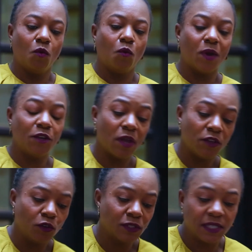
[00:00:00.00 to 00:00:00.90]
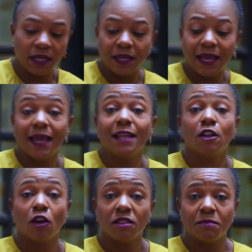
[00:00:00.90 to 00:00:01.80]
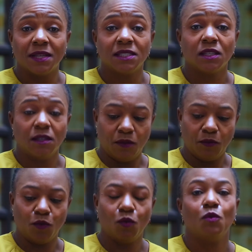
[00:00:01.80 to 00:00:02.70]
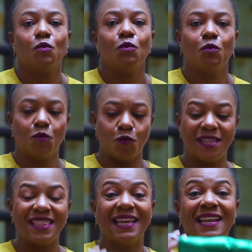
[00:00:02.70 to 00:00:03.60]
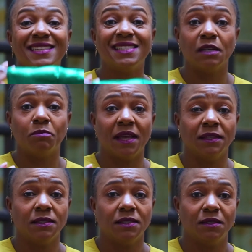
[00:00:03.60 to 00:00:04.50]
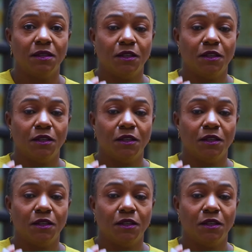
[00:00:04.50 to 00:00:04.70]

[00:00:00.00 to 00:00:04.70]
When you're using a cloth mask with elastic bands,